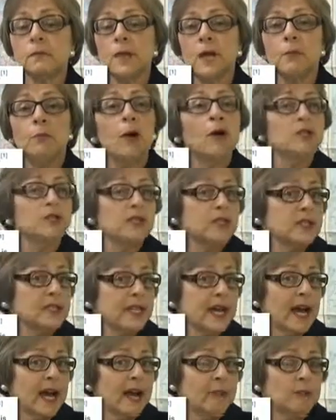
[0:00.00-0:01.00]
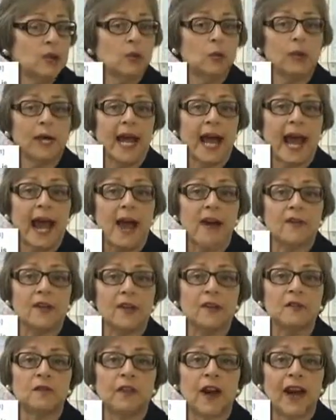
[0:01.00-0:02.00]
Most of the time you would
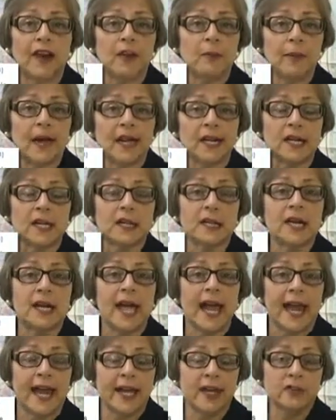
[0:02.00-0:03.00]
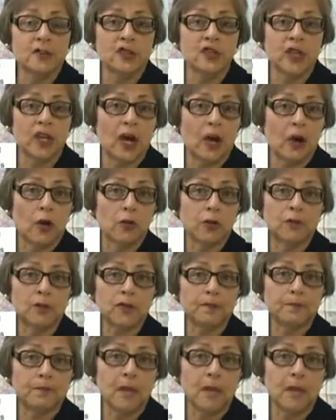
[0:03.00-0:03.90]
have environmental NGOs,